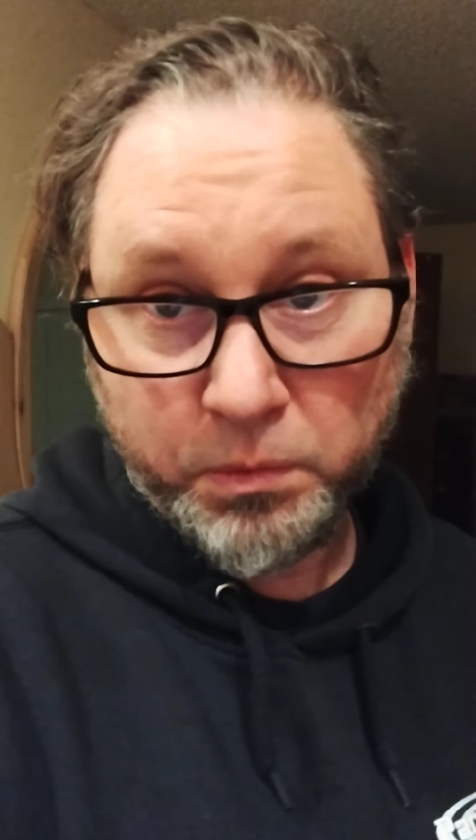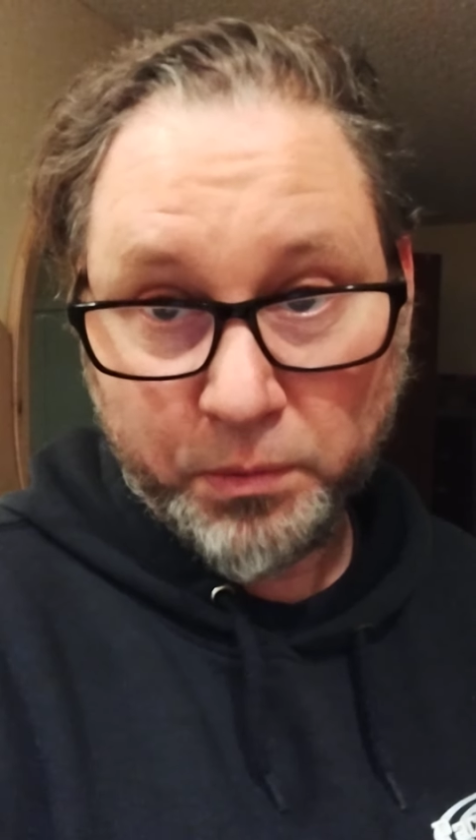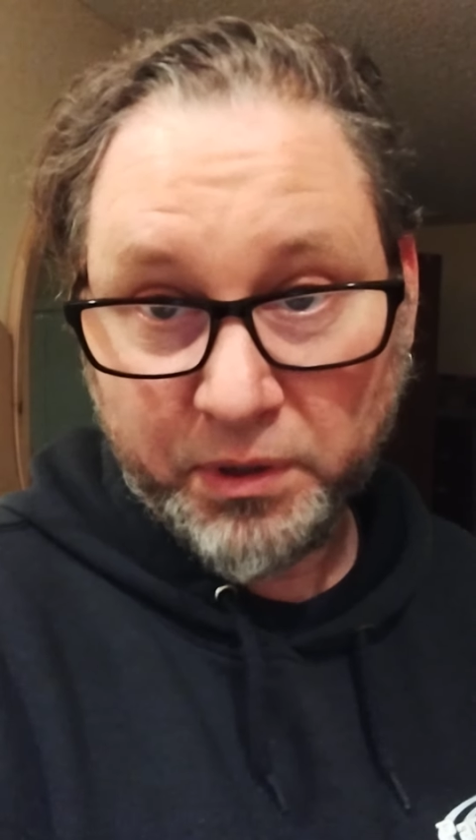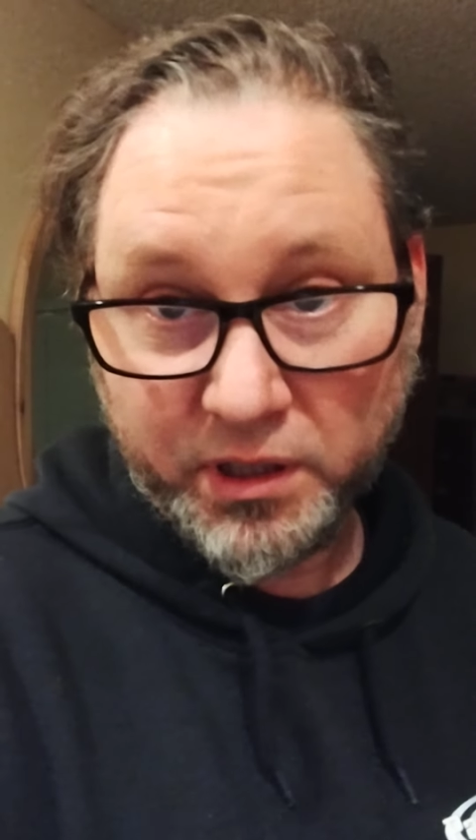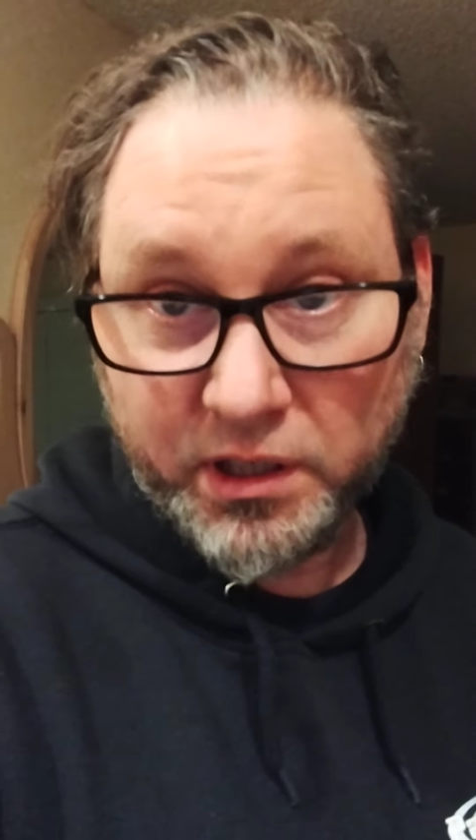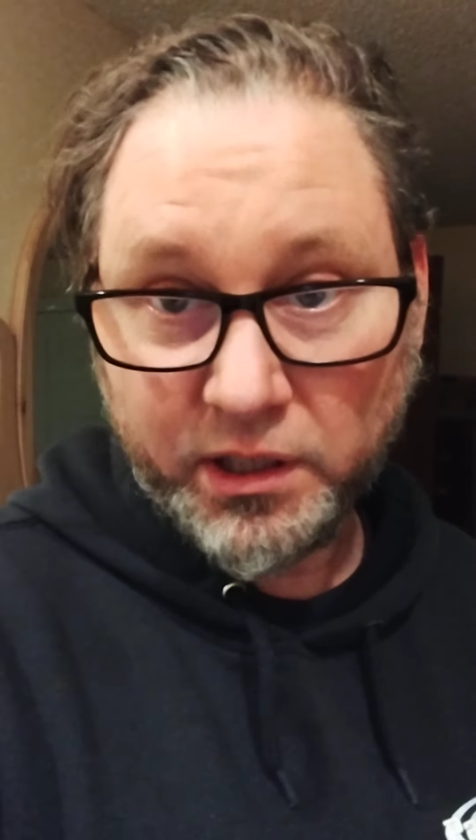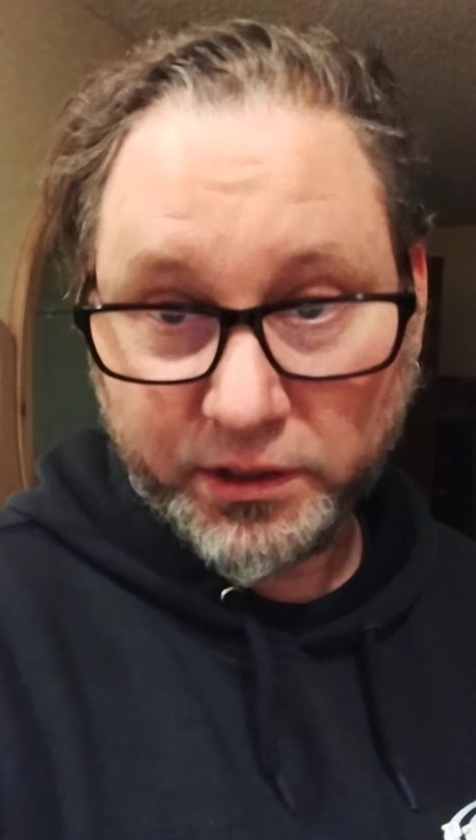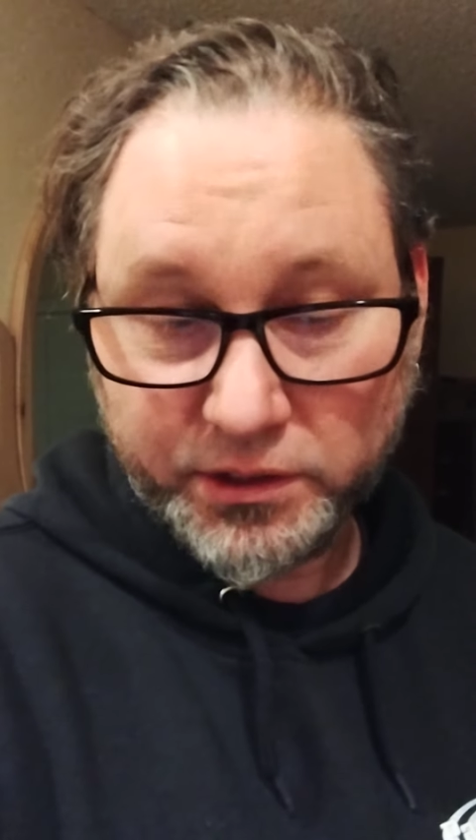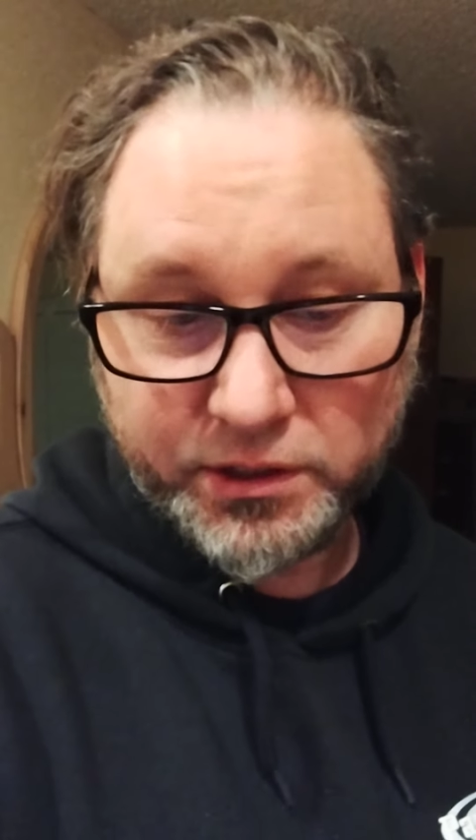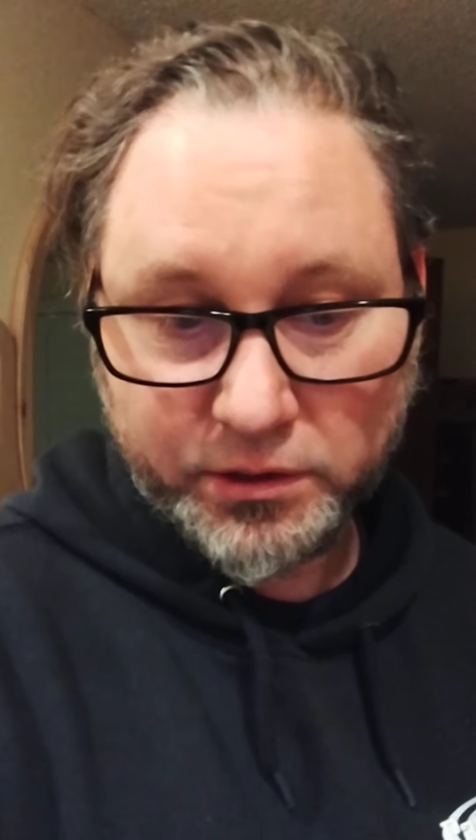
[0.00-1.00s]
would be the
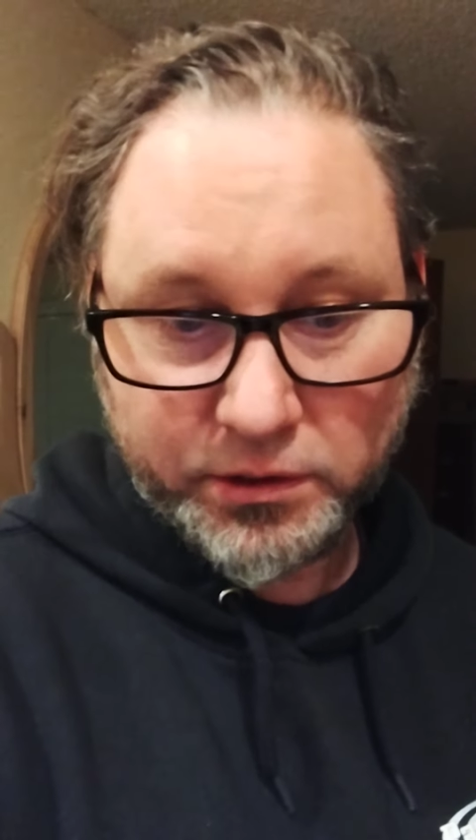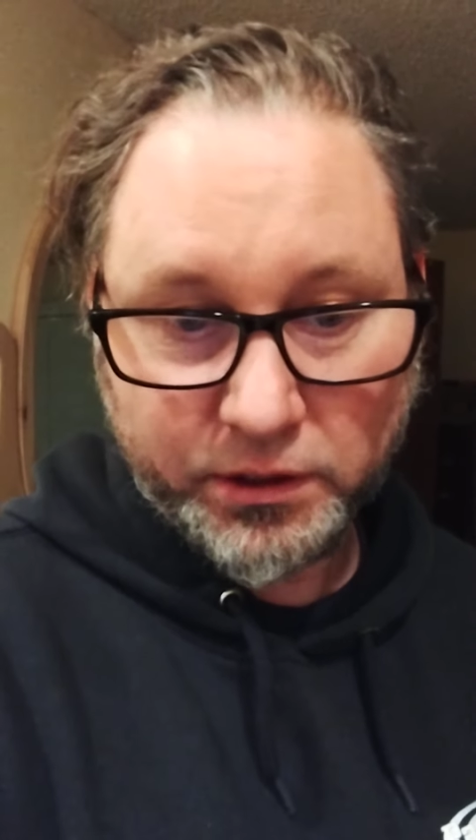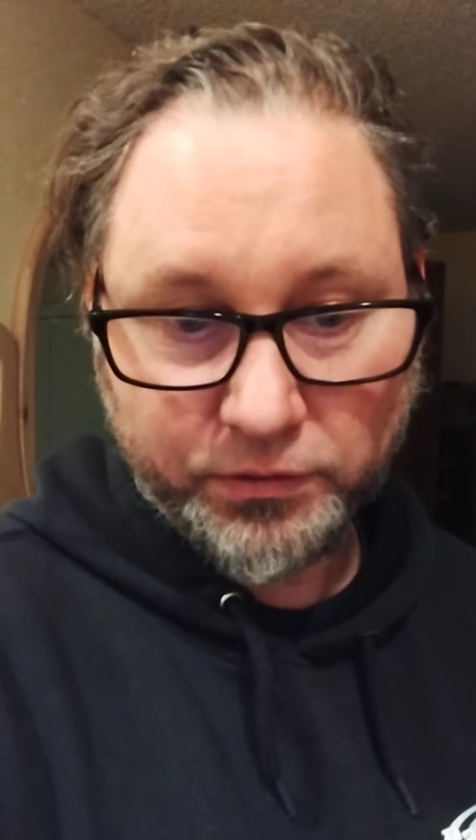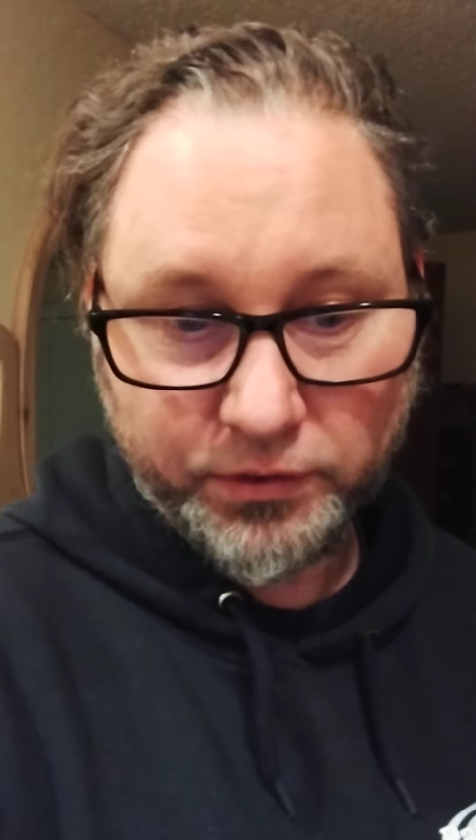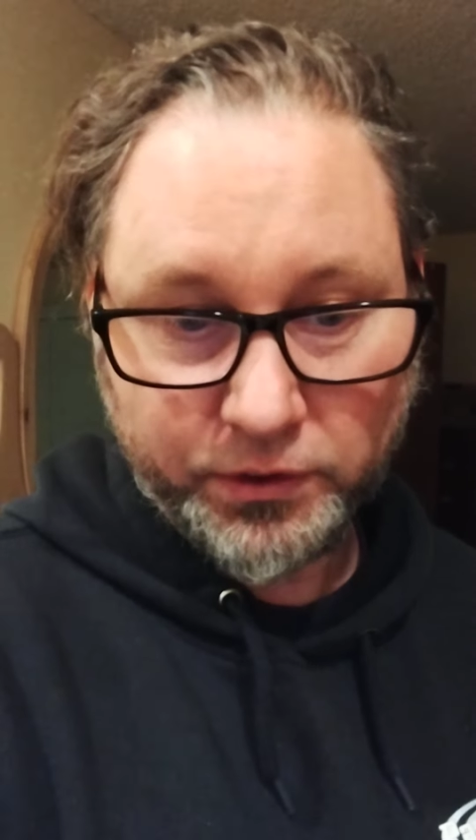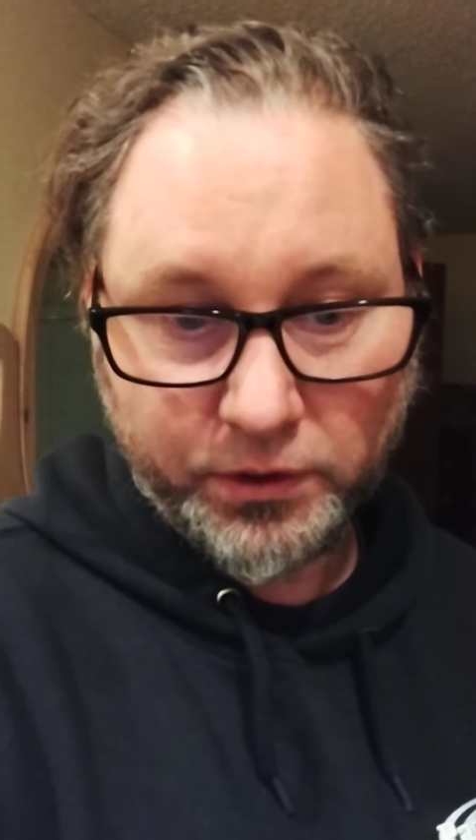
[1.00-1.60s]
east. If you